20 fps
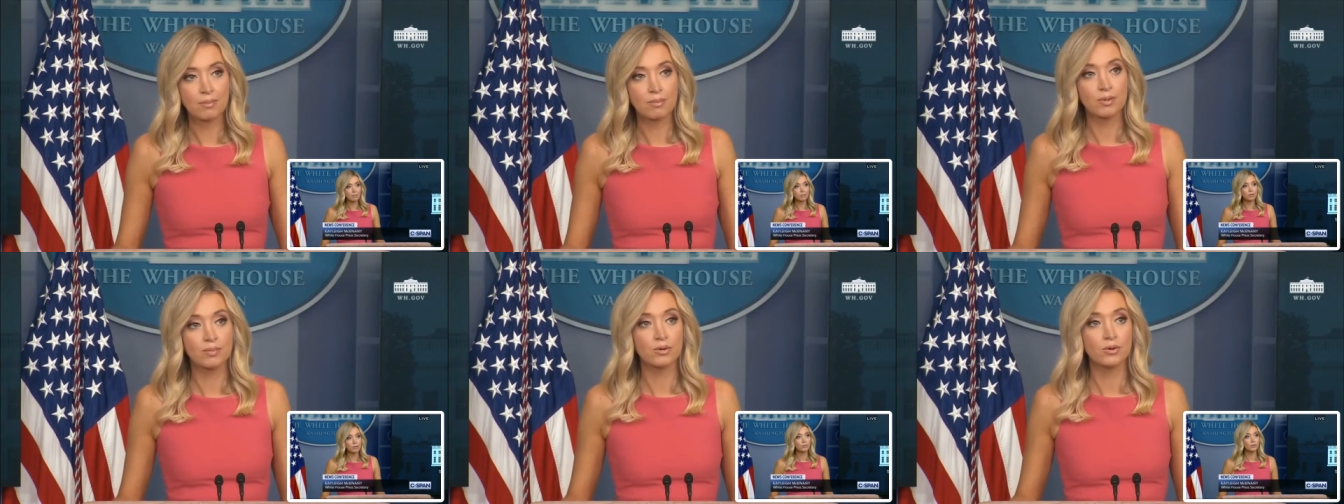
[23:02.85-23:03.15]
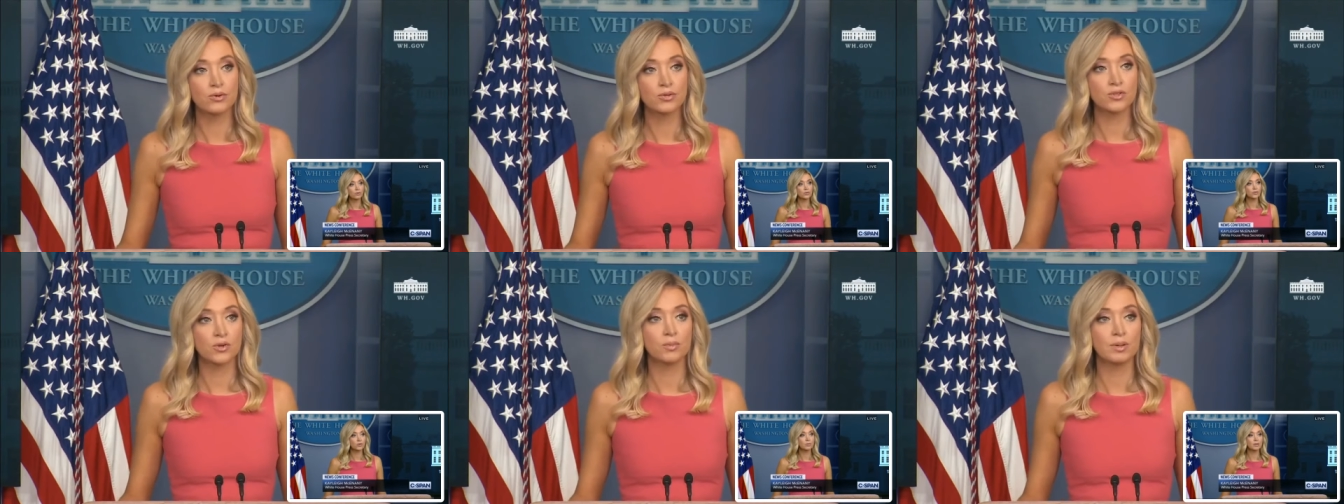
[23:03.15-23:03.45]

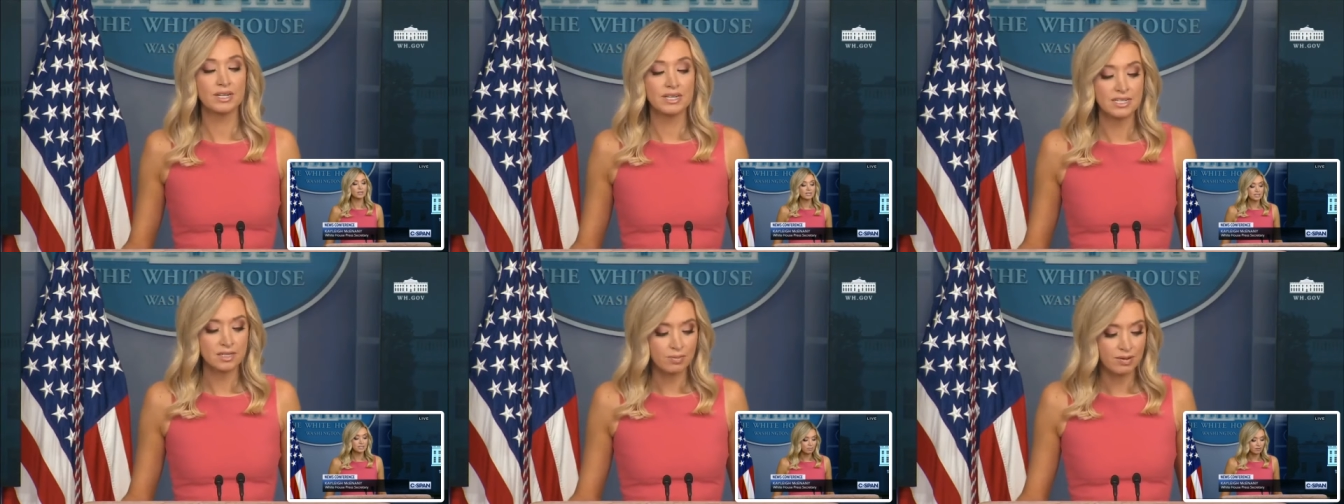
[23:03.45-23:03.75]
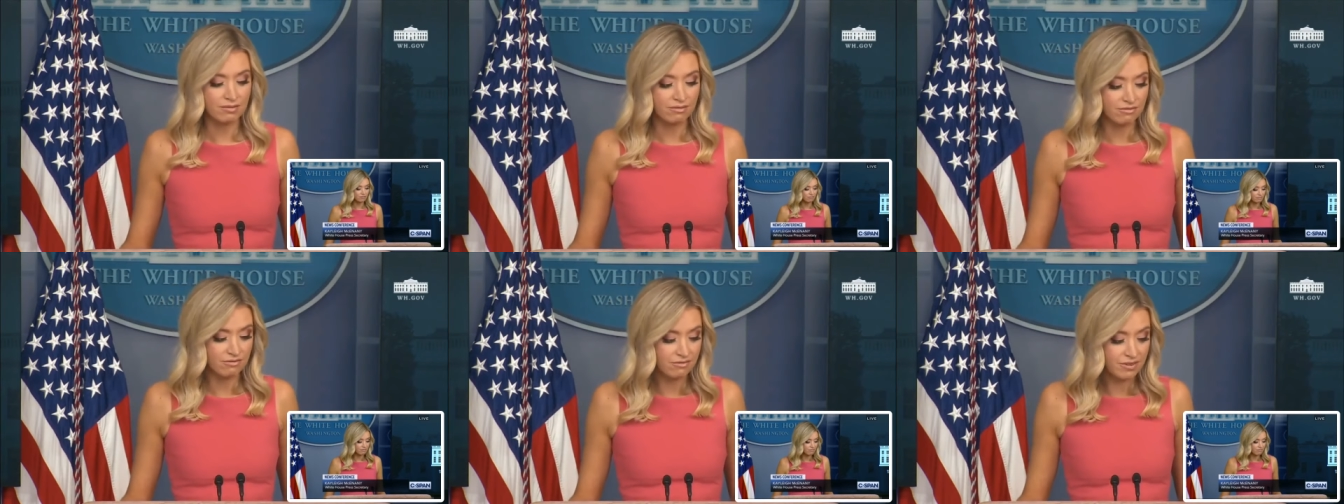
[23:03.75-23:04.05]
proposal, but he's
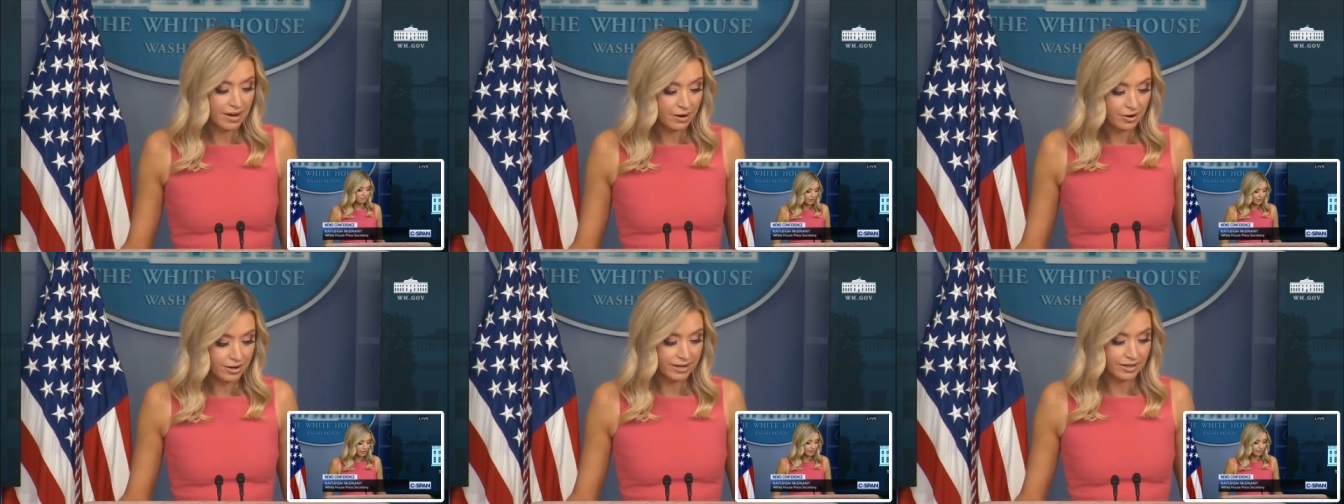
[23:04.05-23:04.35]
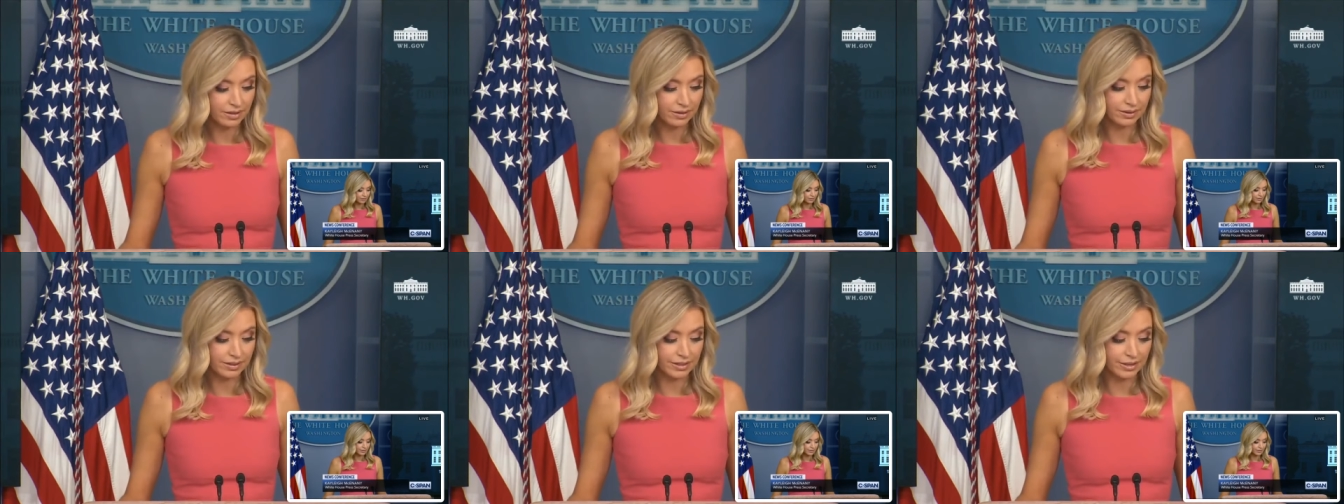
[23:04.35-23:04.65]
been very
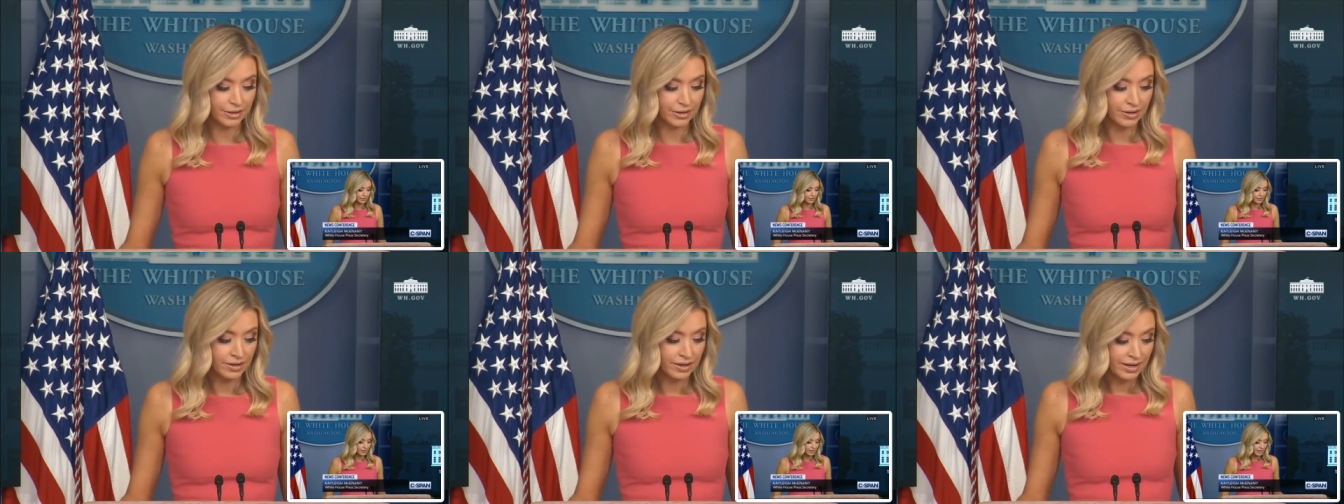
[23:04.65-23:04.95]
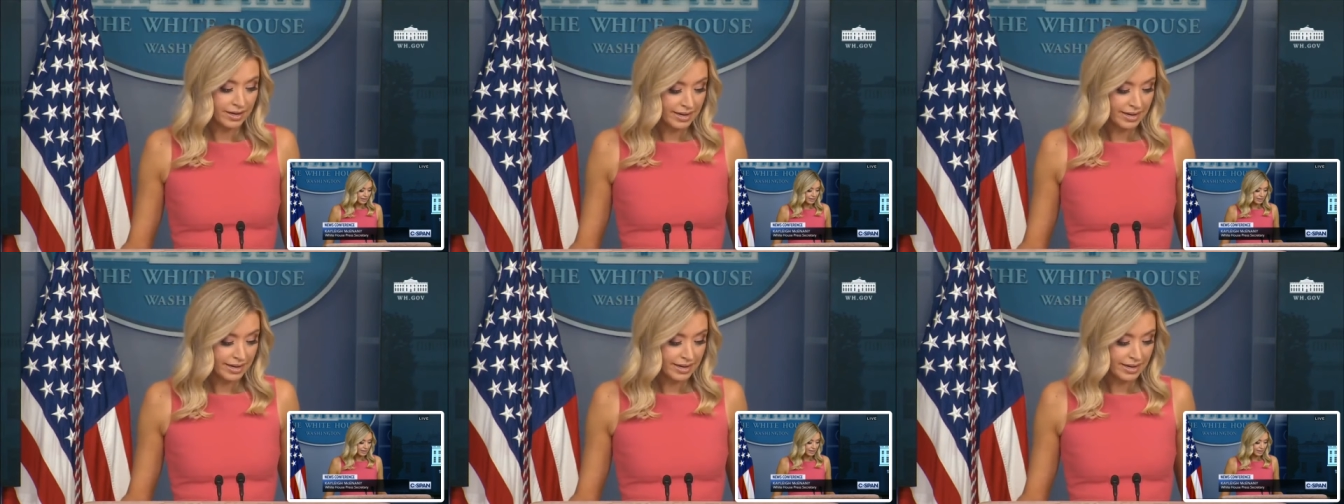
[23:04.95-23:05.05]
clear.